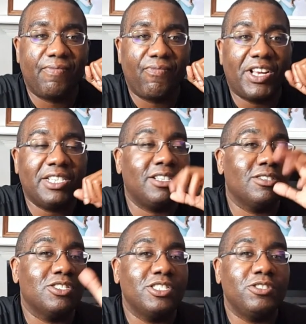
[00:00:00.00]
An
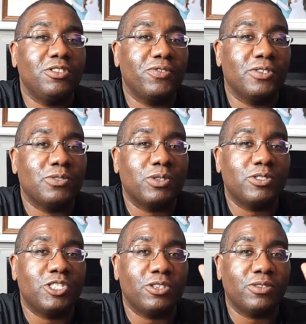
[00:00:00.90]
alternate universe where
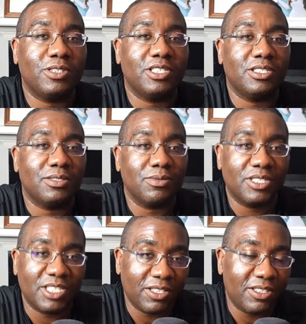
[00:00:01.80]
journalists were
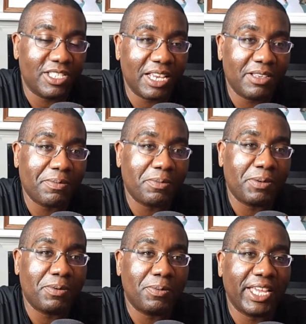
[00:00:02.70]
still the same type of
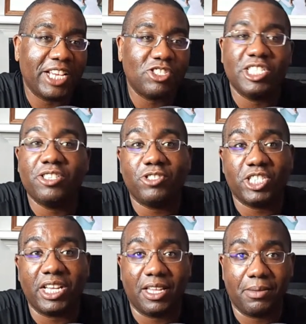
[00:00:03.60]
people, but they actually did their
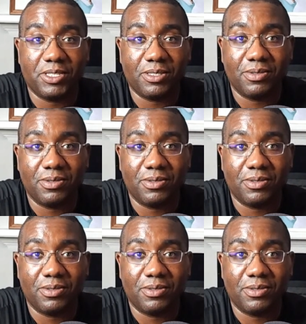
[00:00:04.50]
jobs.